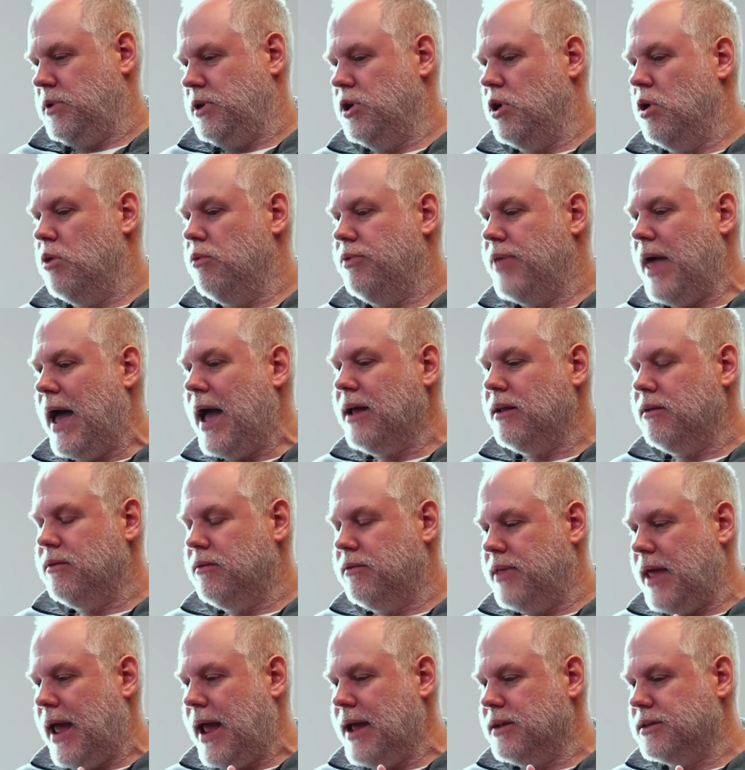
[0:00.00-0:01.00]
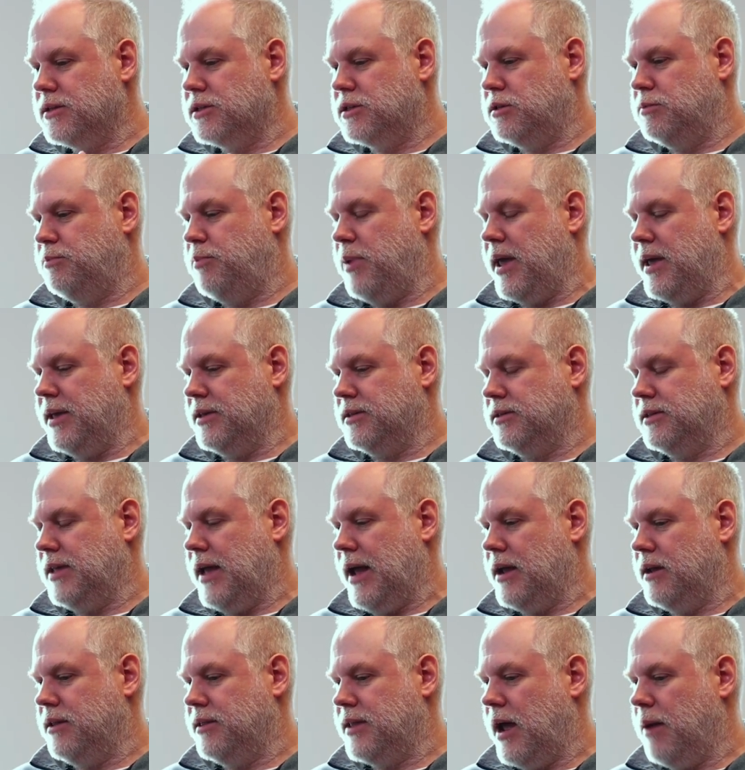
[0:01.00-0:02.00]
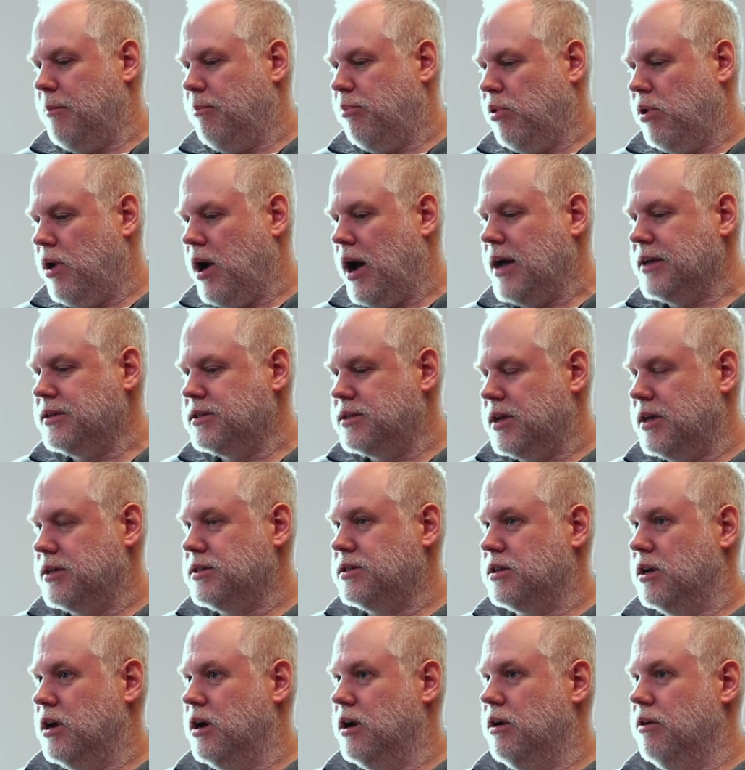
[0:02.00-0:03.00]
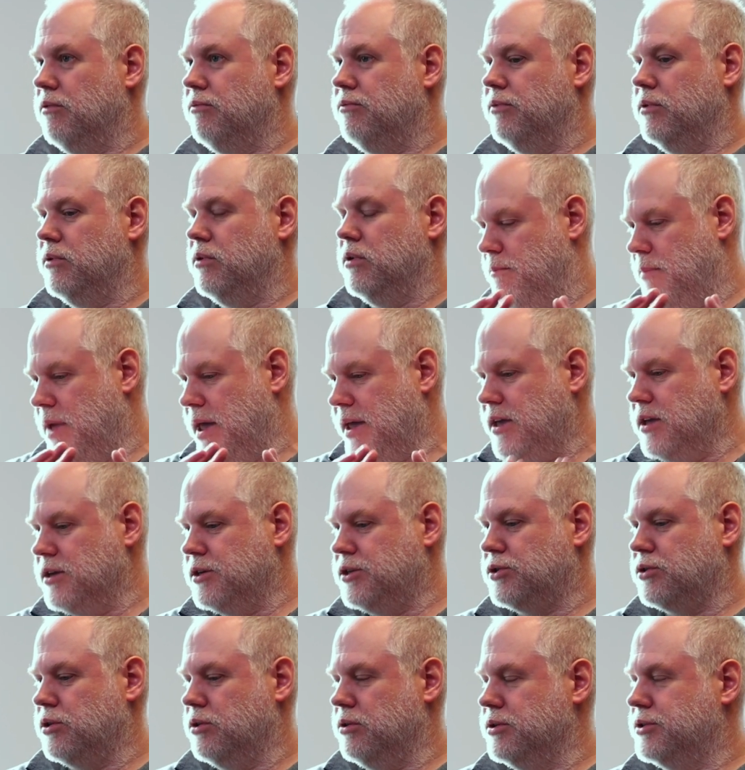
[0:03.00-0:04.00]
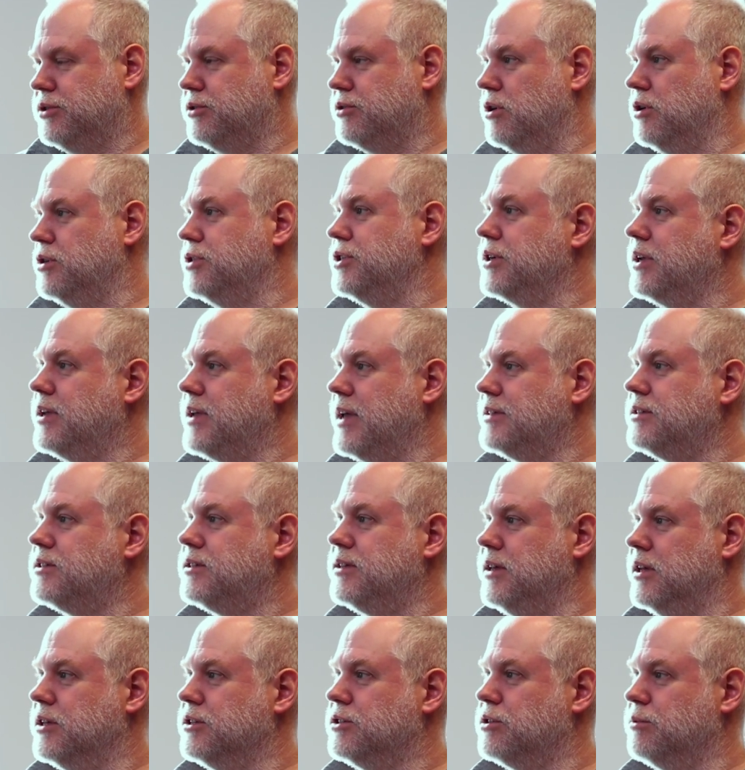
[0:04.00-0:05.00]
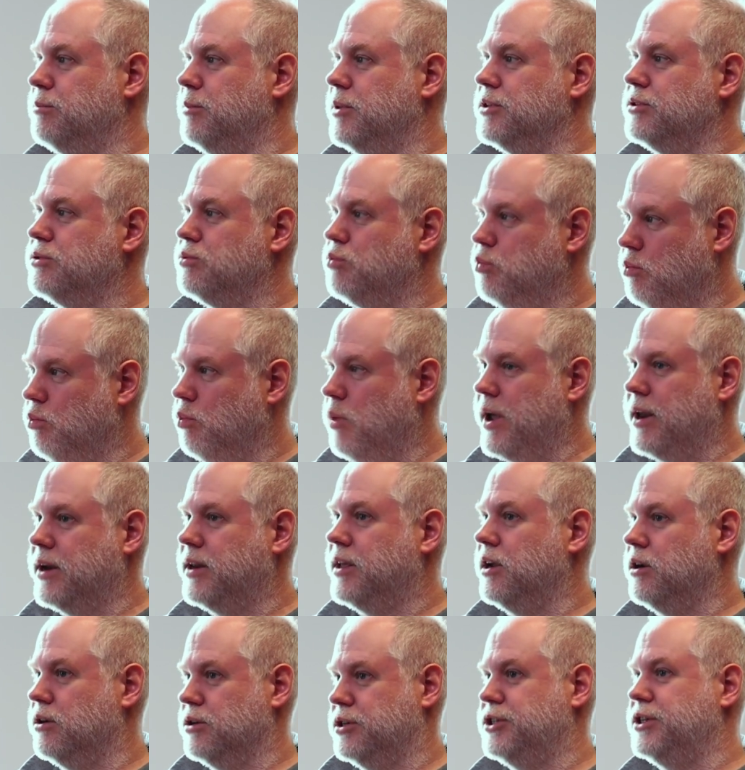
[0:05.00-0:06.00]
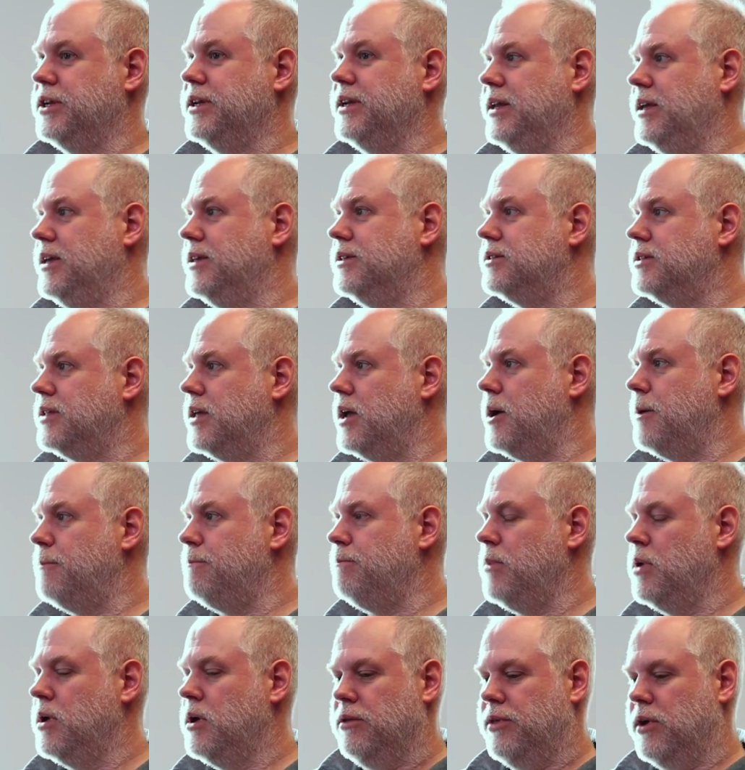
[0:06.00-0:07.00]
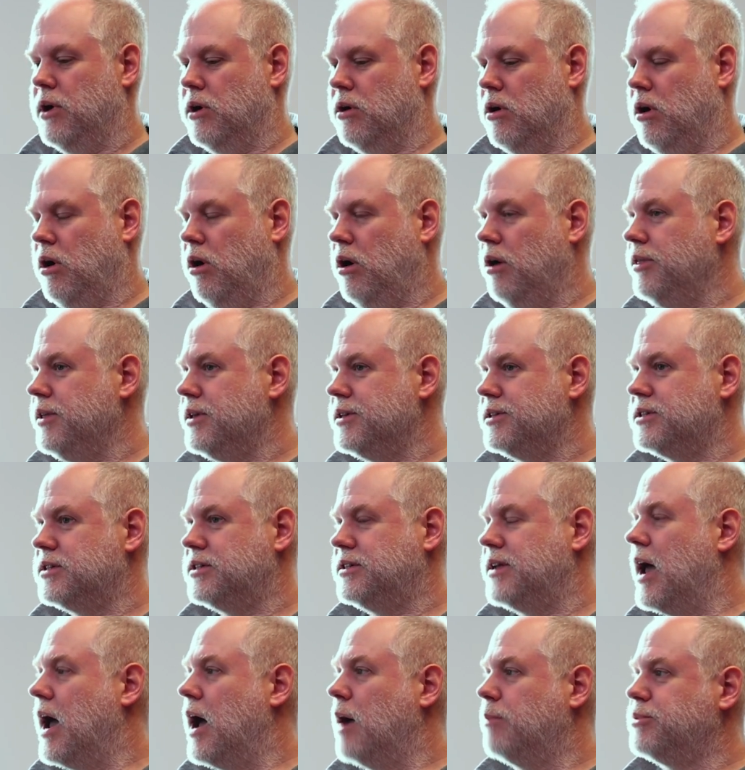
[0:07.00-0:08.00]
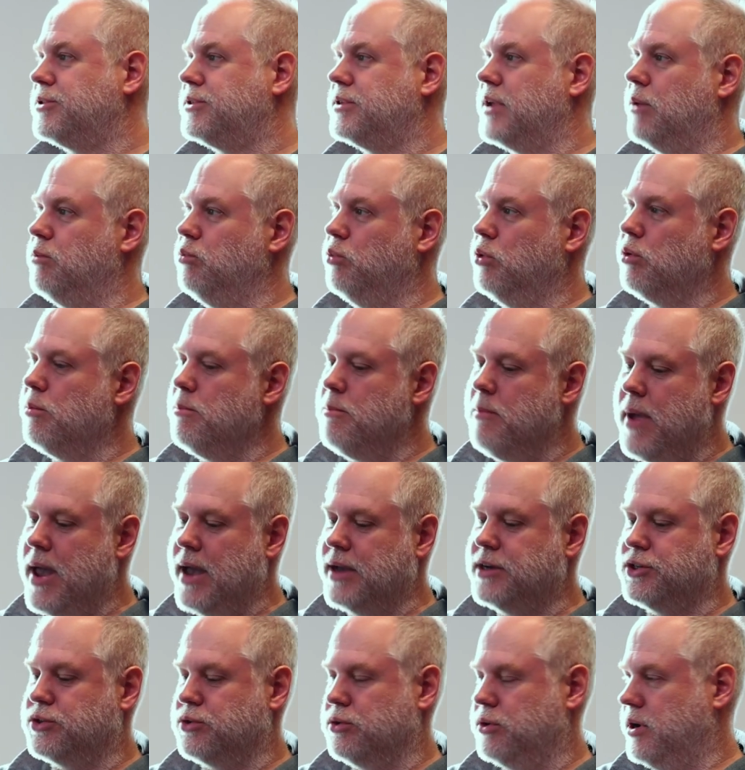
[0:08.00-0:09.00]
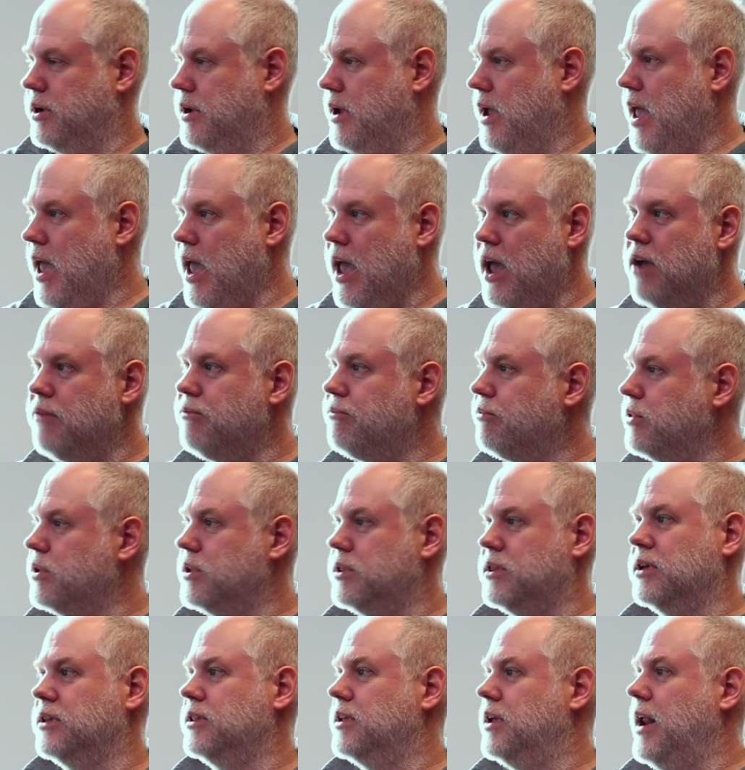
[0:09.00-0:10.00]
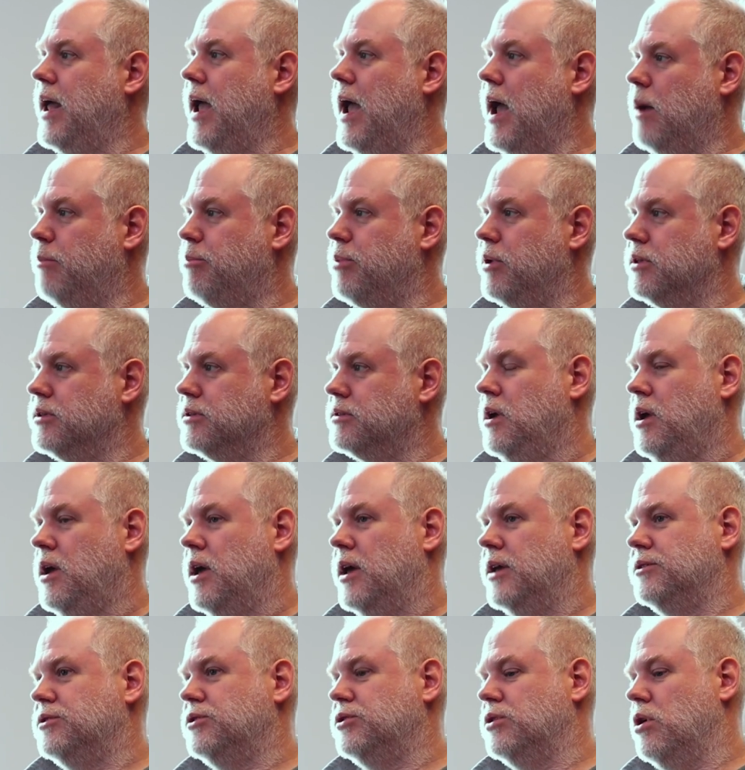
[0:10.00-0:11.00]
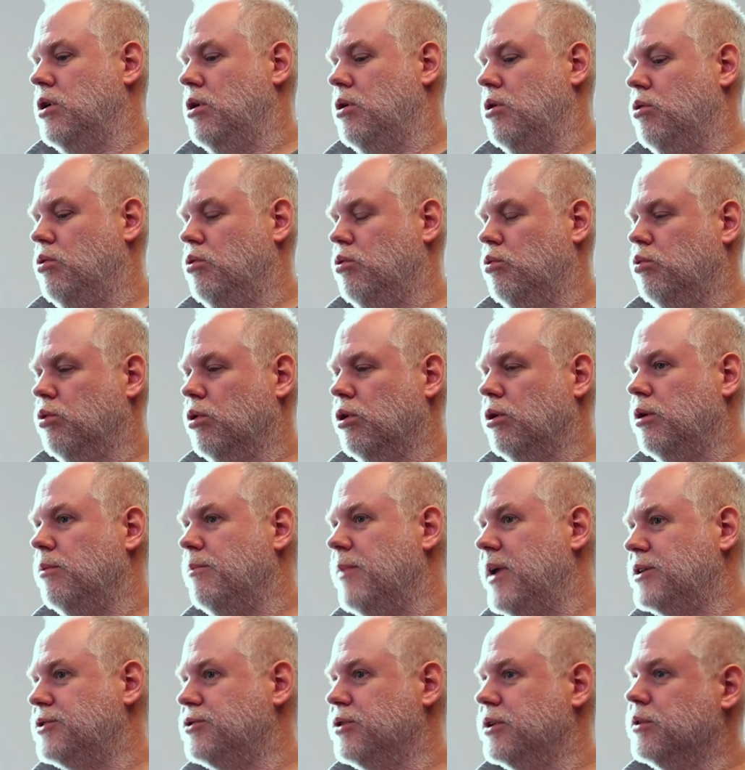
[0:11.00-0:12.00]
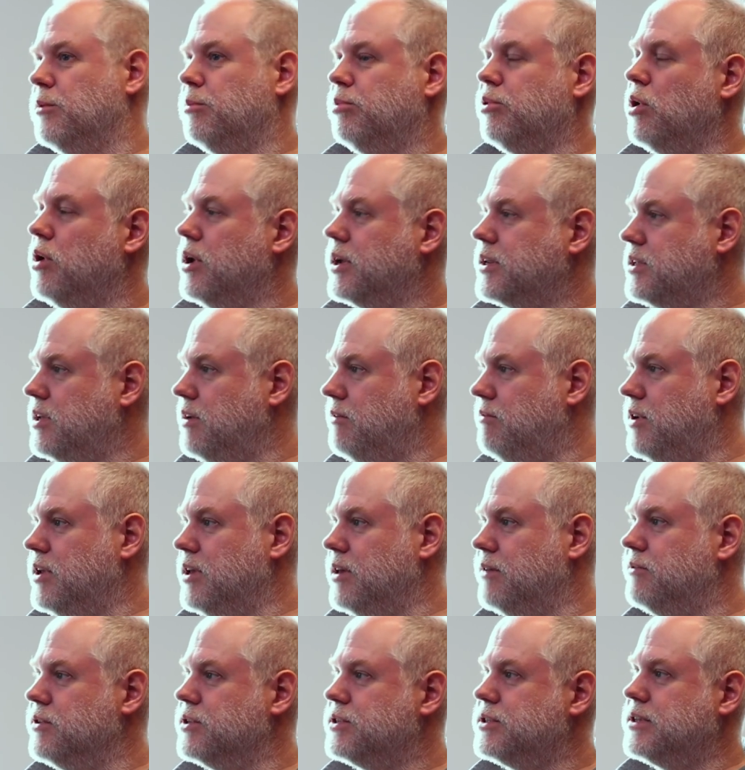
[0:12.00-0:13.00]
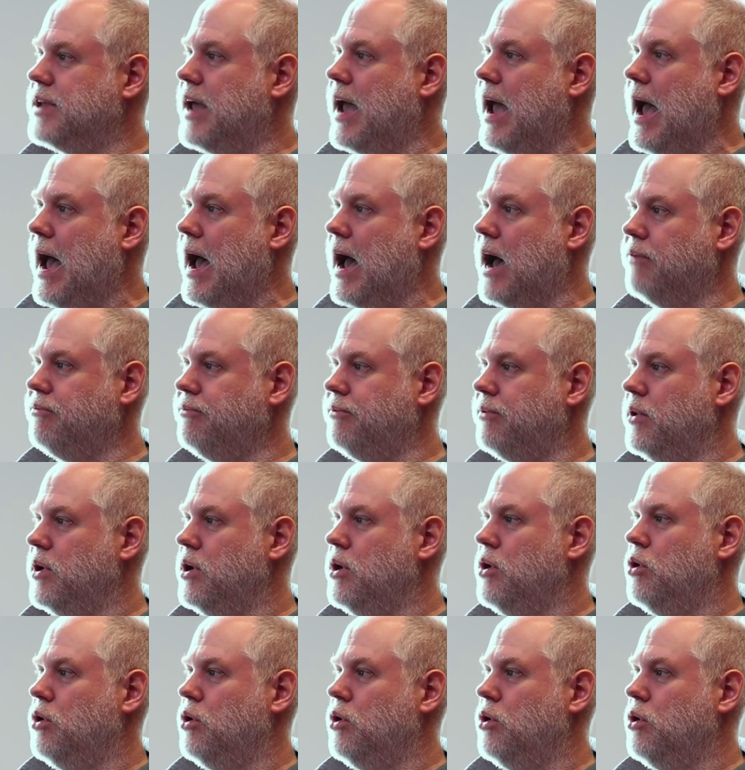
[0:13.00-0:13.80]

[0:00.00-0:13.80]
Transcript: That space, that process of making sure the surgeon gets the instruments when he or she needs them, there are all these steps, and we're measuring everything that happens. And so we're measuring the productivity of the staff.